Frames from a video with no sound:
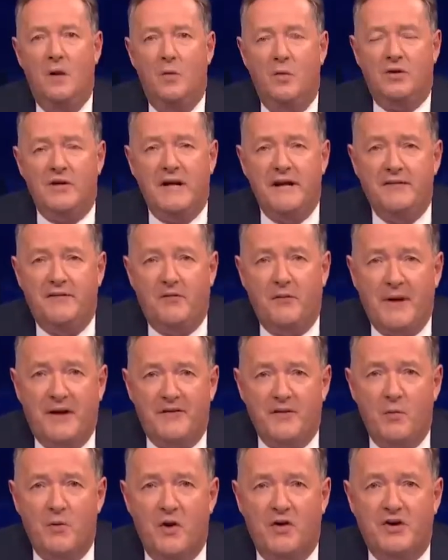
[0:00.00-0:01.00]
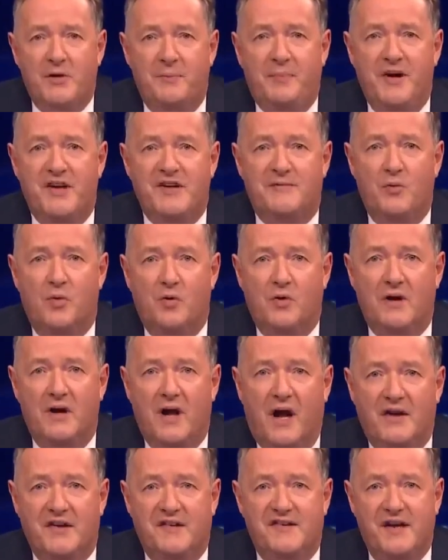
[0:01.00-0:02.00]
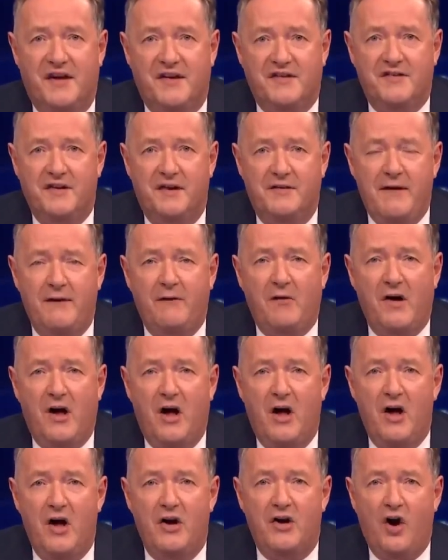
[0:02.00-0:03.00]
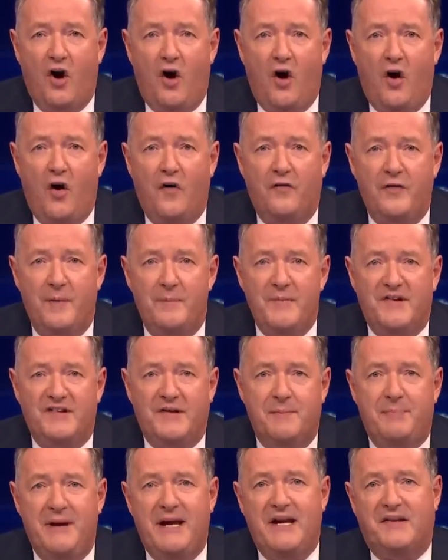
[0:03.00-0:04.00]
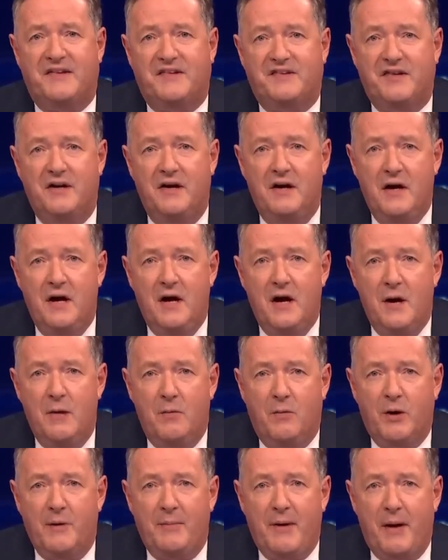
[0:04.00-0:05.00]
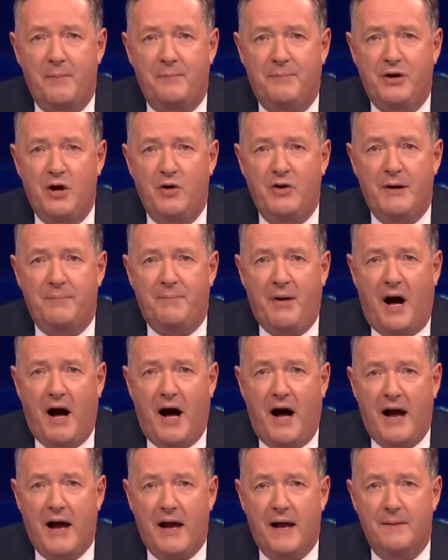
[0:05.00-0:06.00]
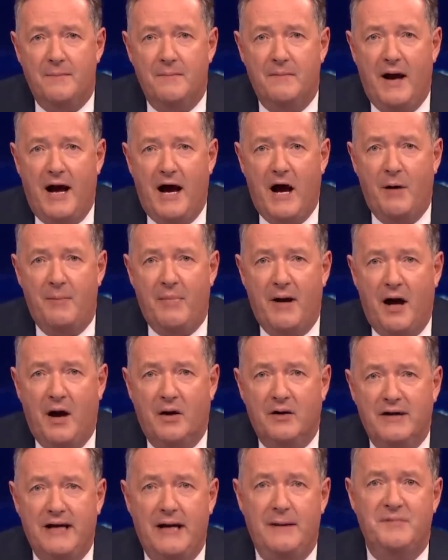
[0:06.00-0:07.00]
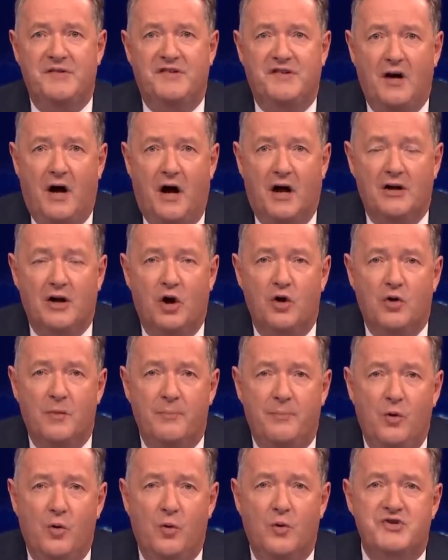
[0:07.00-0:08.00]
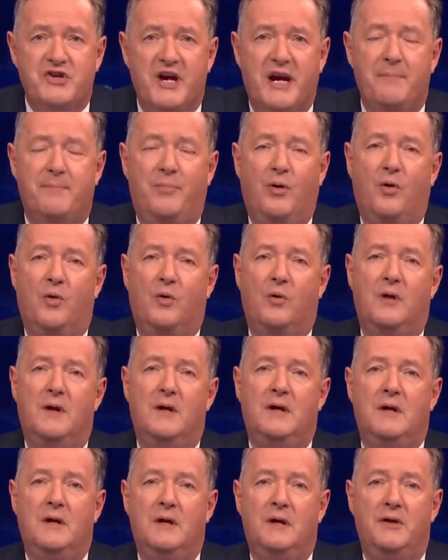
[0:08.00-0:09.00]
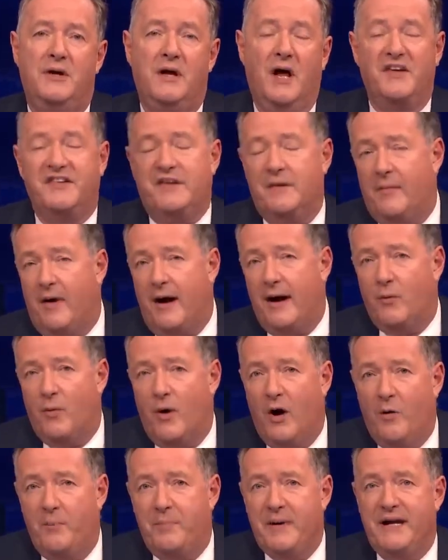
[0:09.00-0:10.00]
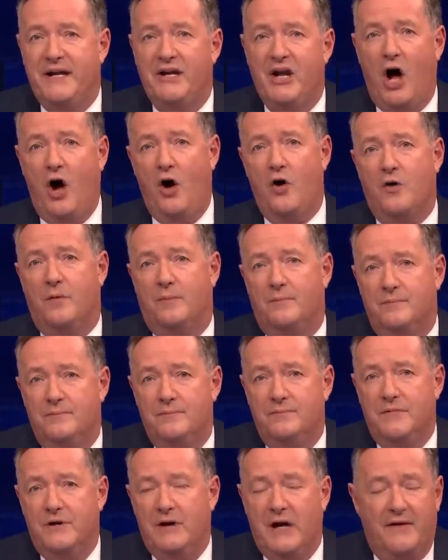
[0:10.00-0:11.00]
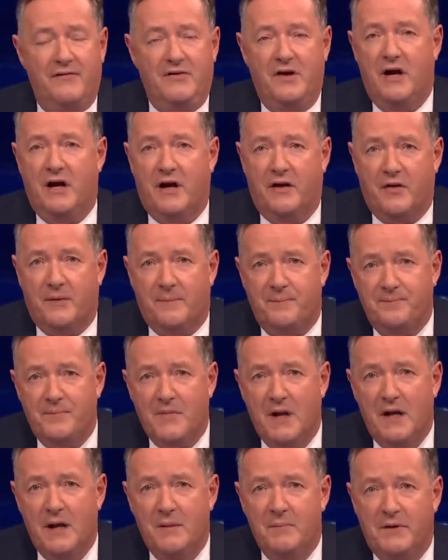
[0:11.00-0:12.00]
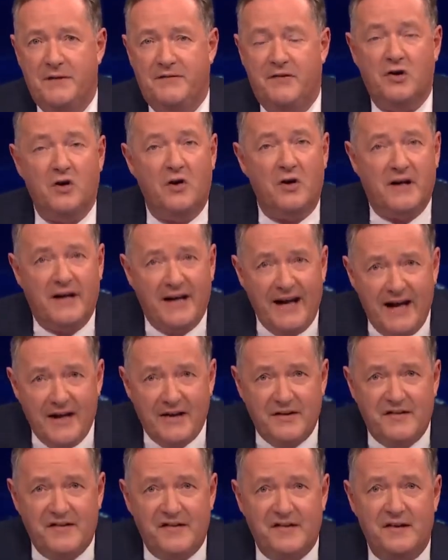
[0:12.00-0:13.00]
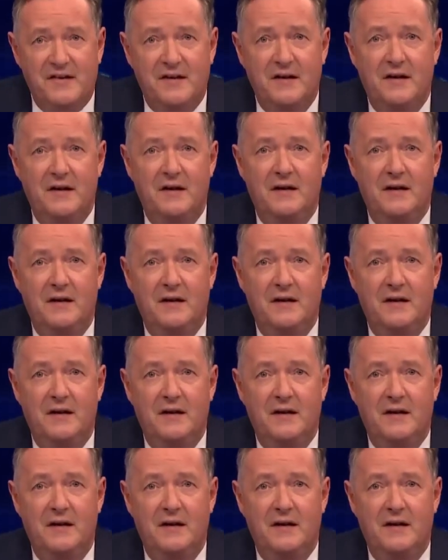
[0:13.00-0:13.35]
Well, good evening from London. Welcome to Piers Morgan Uncensored. Have you ever heard of Mr. Beast? What about PewDiePie? How about Keemstar, Logan Paul, Jake Paul? The answer might well be no, you haven't heard of them. But if you've got kids,